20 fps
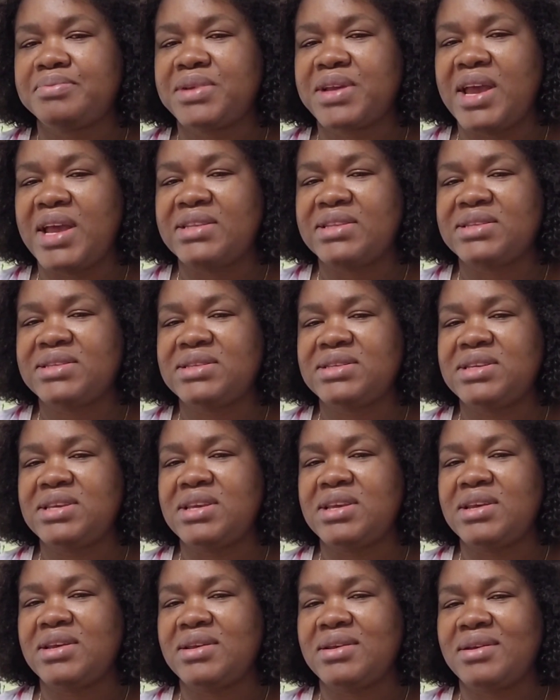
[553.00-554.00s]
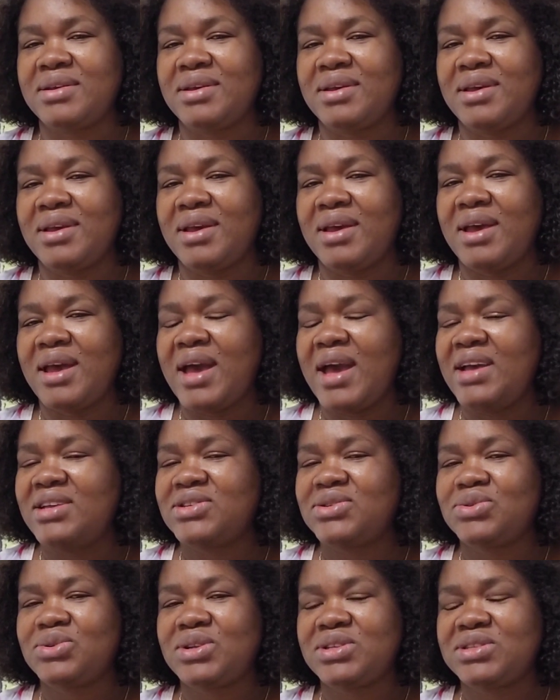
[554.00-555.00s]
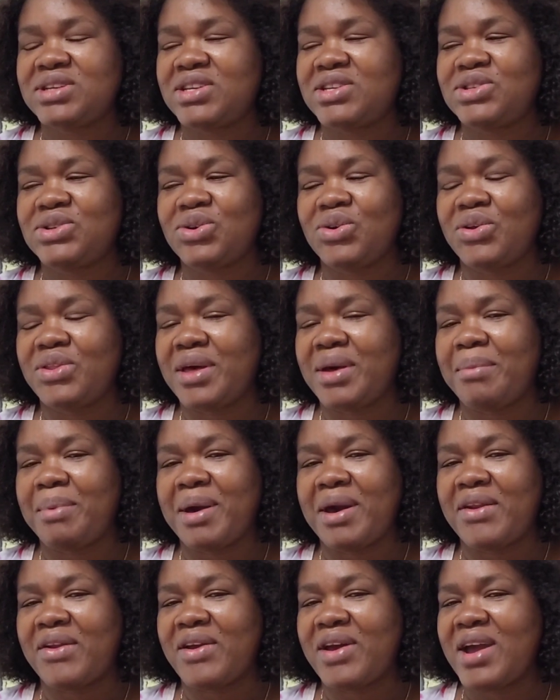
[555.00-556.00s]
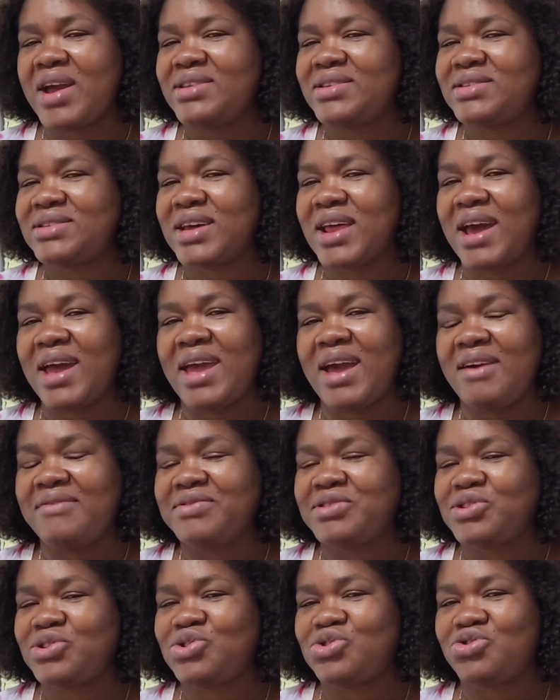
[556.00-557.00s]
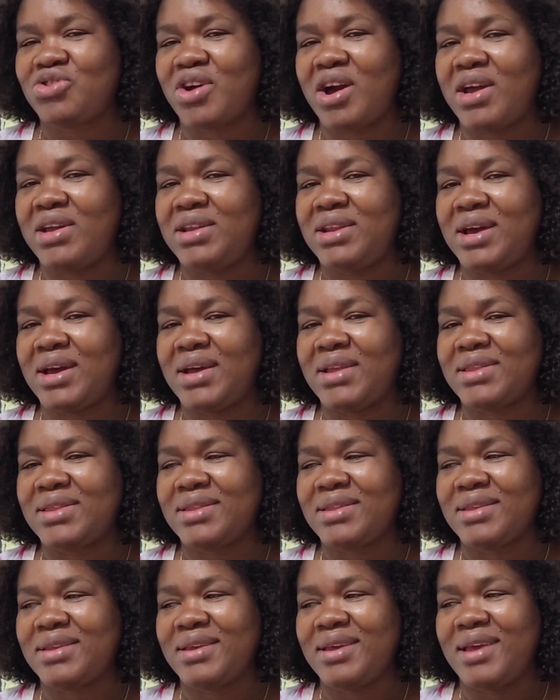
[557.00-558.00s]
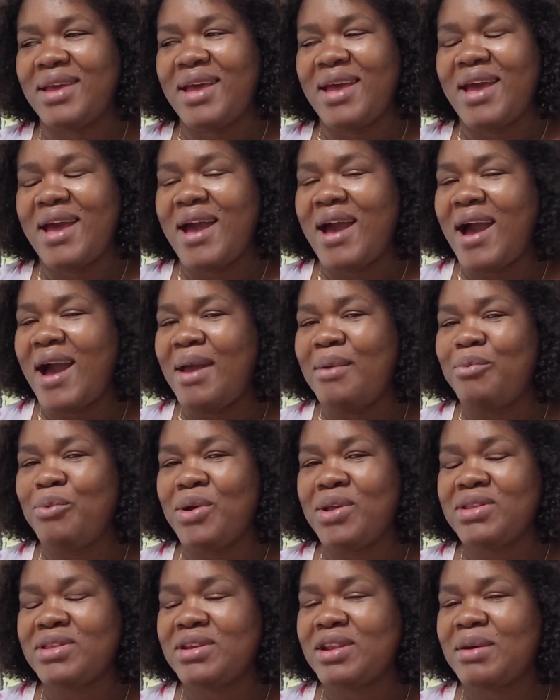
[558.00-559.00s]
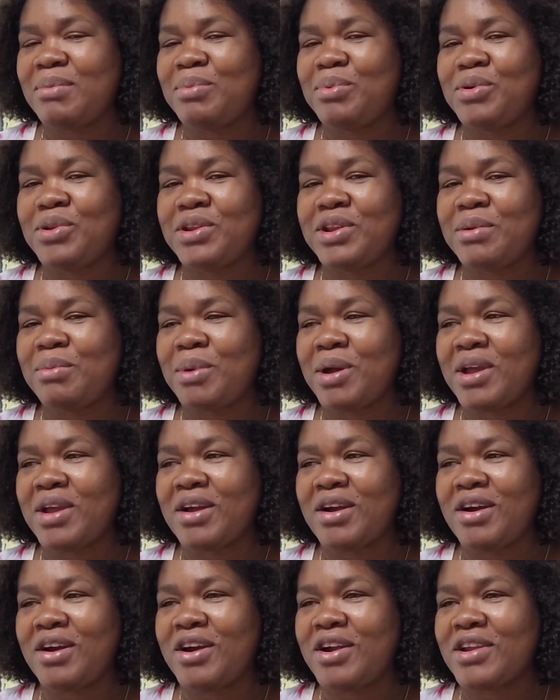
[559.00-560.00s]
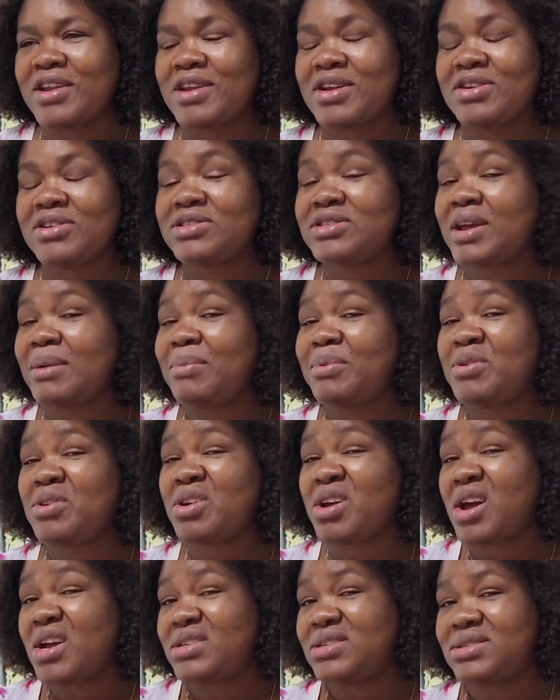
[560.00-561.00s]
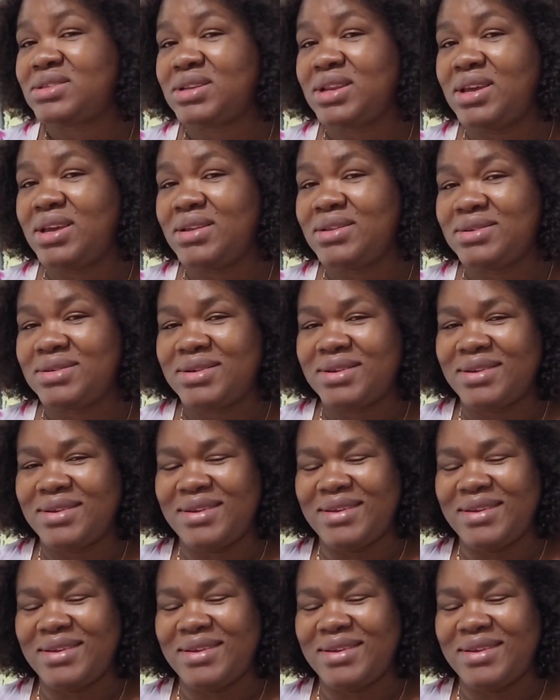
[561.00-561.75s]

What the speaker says: Etsy. As soon as I saw that pattern, I said, I have to try that. I went and I put it in my cart because I procrastinate.